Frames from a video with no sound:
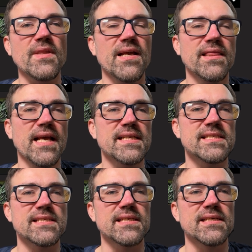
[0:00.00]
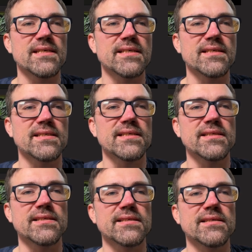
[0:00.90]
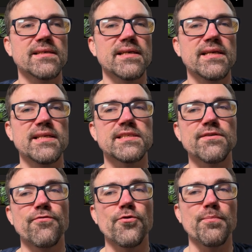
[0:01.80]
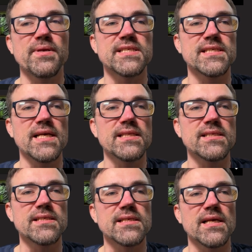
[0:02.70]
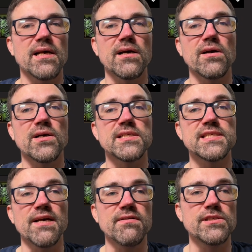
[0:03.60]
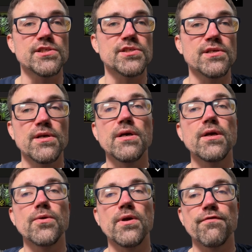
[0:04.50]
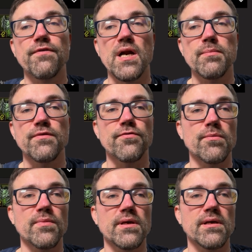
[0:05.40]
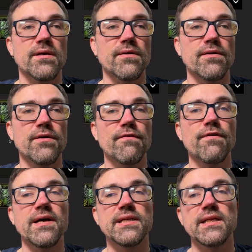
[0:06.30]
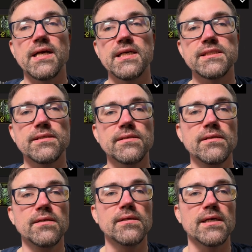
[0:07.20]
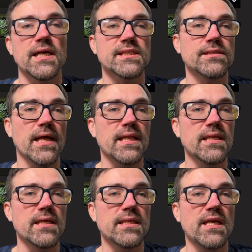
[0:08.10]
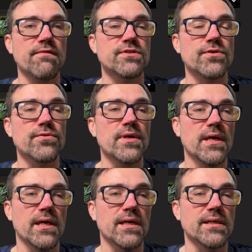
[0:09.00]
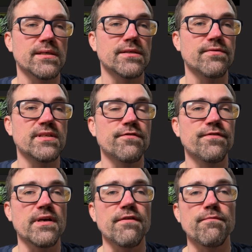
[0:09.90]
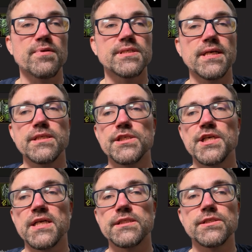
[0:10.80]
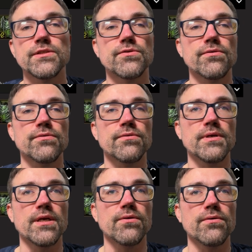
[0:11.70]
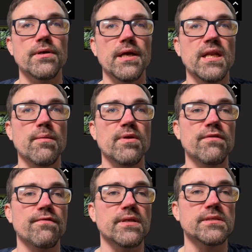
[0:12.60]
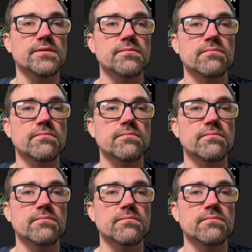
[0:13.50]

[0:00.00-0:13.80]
Next, it's a 4-piece set, Savage. You can farm it from the Fire Knight Castle, and it gives you 25% chance to ignore enemy defense.